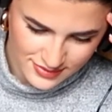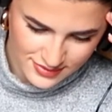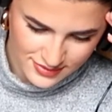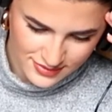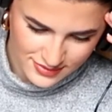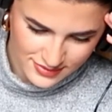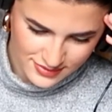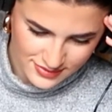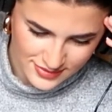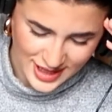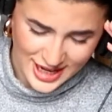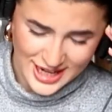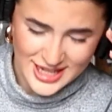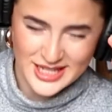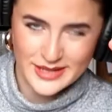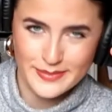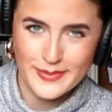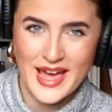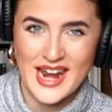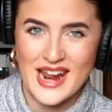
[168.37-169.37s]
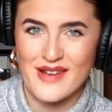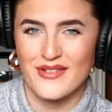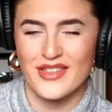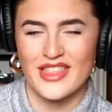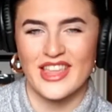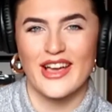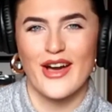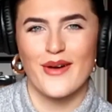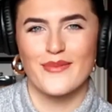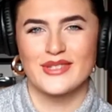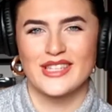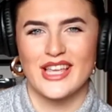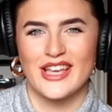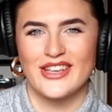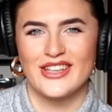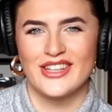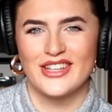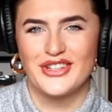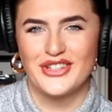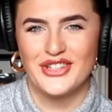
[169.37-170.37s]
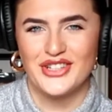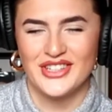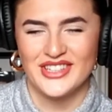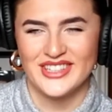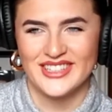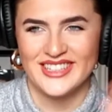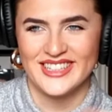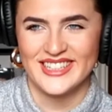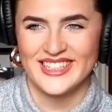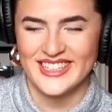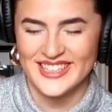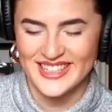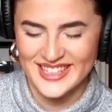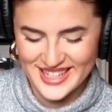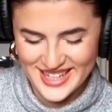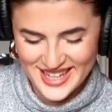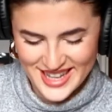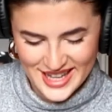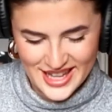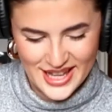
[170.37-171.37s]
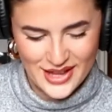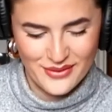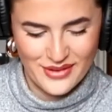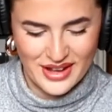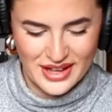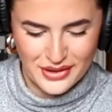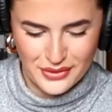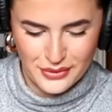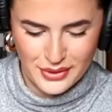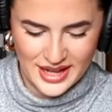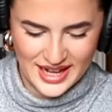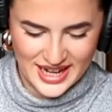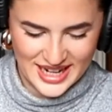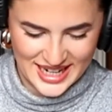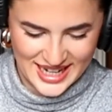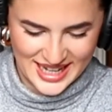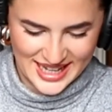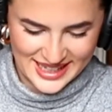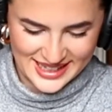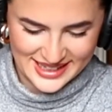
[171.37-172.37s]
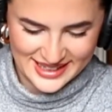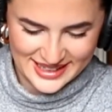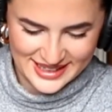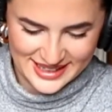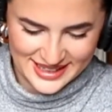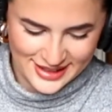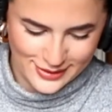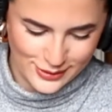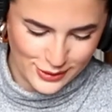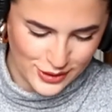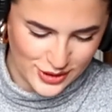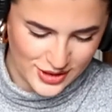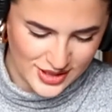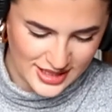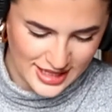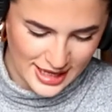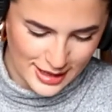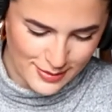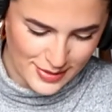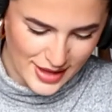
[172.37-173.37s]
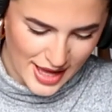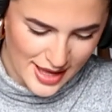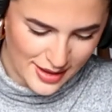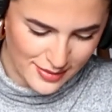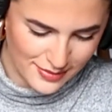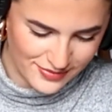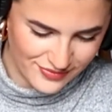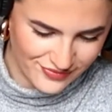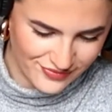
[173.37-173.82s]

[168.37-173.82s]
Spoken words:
didn't like it. I sped everything up so it went quickly. We'll just skip that.